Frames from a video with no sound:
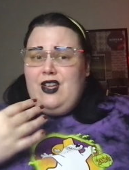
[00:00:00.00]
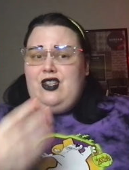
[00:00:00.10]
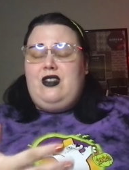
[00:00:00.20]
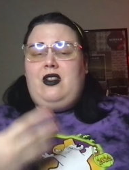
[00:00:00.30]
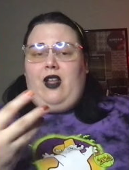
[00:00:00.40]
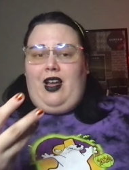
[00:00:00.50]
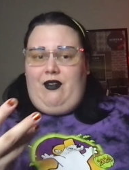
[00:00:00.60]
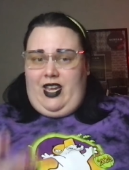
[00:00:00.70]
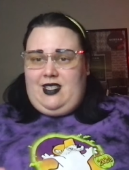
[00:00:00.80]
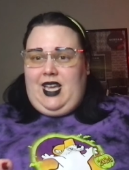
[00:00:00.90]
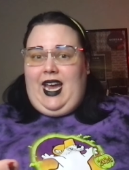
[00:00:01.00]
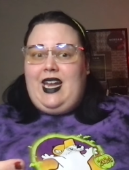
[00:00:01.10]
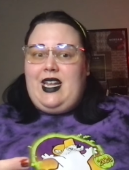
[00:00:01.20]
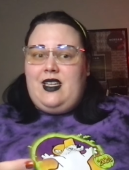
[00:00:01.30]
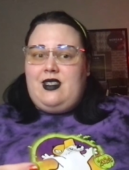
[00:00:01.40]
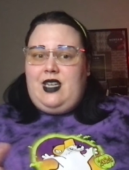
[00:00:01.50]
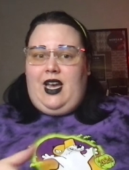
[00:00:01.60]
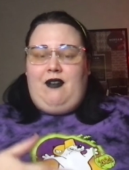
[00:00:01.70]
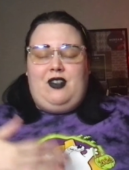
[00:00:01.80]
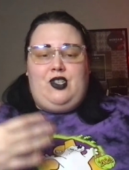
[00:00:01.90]
she's a lot of anxiety
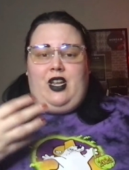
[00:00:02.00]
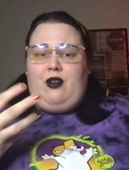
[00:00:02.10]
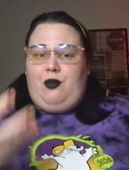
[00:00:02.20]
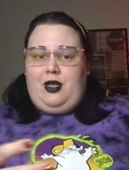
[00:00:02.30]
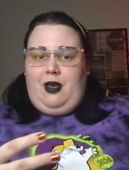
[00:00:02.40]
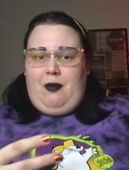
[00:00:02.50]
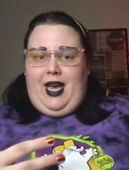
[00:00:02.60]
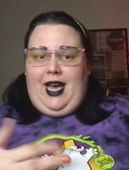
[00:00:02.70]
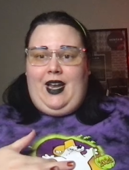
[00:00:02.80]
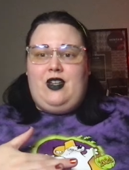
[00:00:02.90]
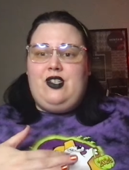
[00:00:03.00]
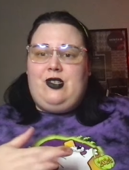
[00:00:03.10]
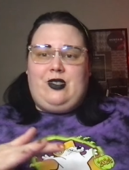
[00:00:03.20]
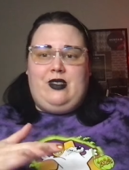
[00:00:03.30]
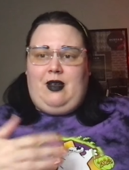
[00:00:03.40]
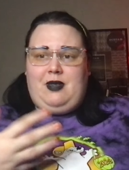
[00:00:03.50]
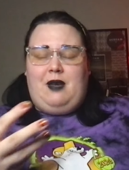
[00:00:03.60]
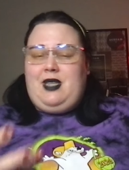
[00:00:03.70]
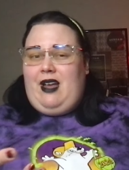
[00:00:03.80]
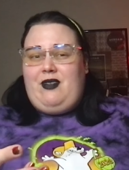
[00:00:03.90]
stuff, and she'll
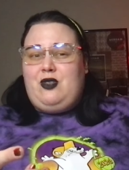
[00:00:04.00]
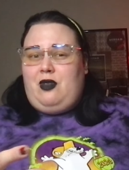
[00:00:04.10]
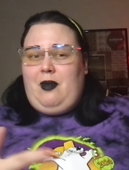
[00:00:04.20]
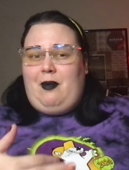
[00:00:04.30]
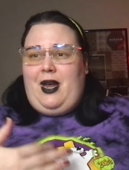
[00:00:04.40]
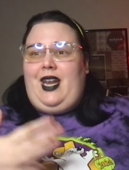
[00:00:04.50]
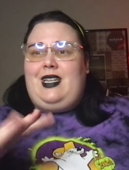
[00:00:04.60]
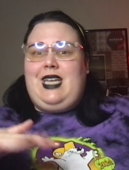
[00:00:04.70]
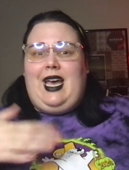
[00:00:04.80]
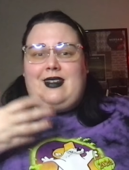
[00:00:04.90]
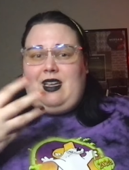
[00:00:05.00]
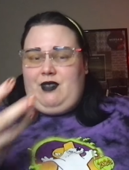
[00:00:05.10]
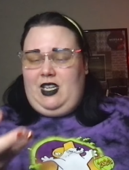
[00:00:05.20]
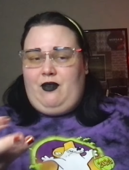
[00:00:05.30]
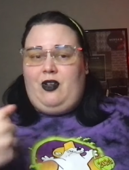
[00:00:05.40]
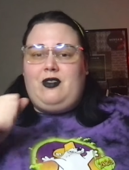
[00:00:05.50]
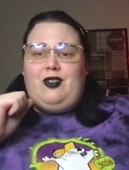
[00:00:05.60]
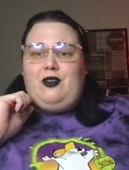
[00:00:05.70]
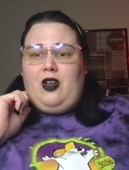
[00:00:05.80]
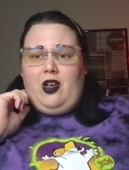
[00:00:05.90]
sometimes have these really bad panic attacks. I have to give her a
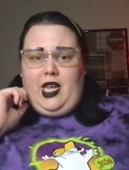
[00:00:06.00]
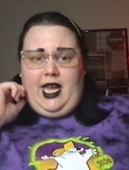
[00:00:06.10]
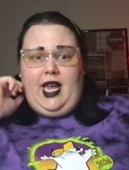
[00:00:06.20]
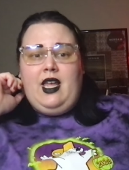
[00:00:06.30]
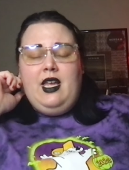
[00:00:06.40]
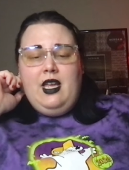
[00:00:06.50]
little doggy